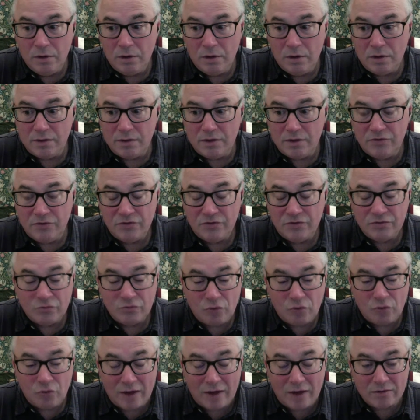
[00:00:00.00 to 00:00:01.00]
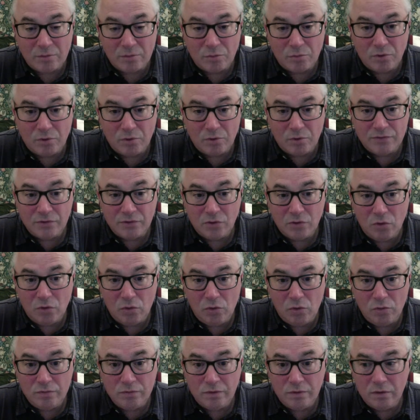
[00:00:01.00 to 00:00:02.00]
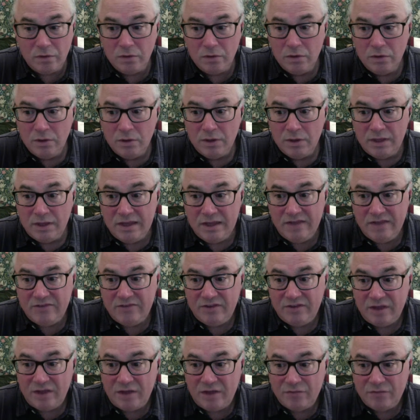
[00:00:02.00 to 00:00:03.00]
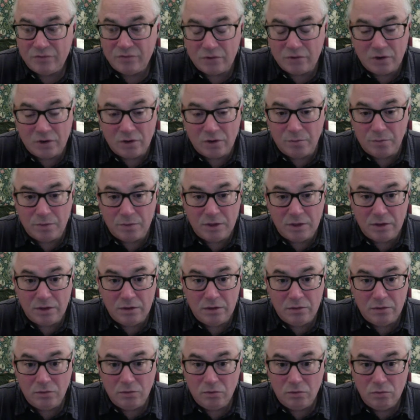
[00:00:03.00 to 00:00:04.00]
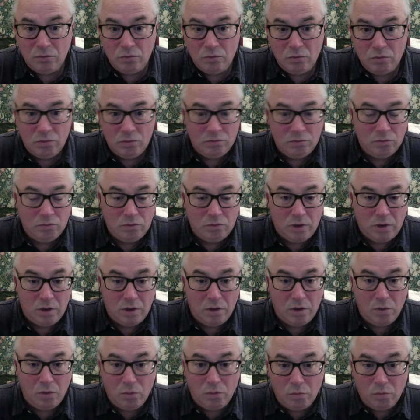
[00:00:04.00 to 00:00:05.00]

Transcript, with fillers: They just track the price of gold. ETFs are going to be uh,